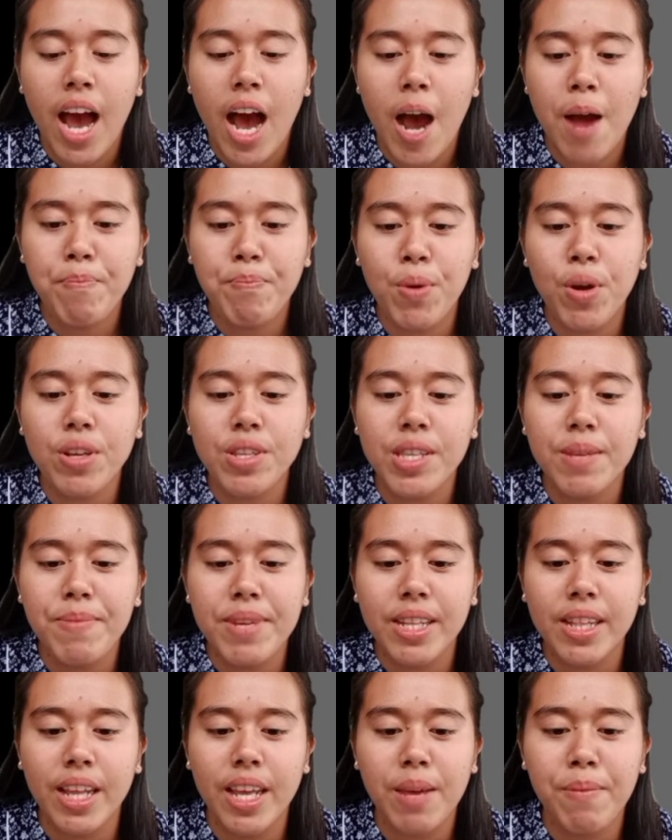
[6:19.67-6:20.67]

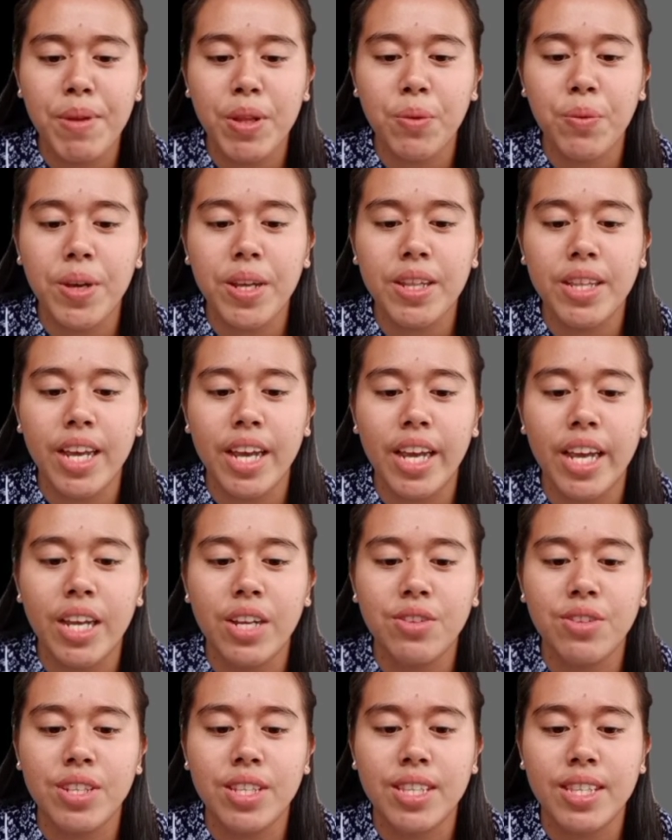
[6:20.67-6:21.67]
Approximately between the
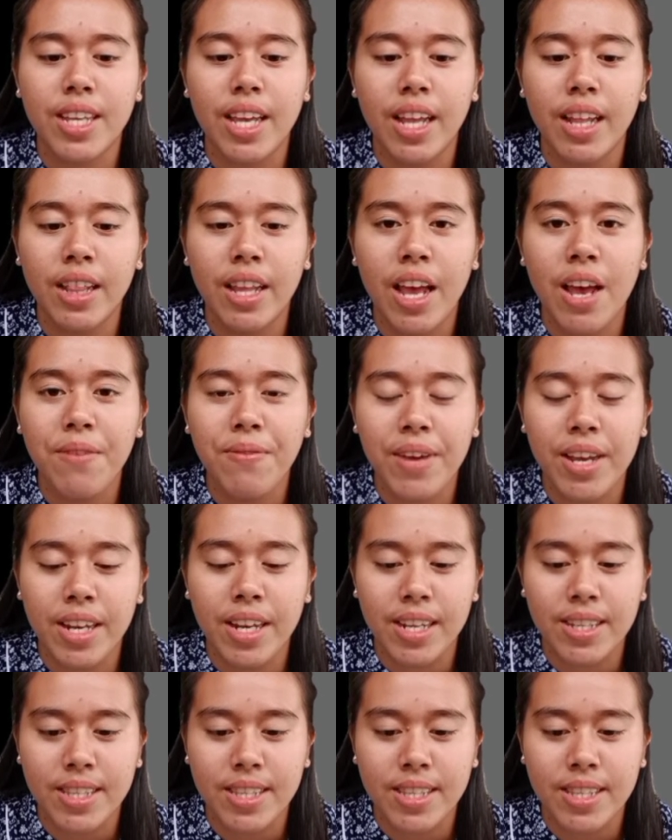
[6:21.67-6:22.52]
ages 11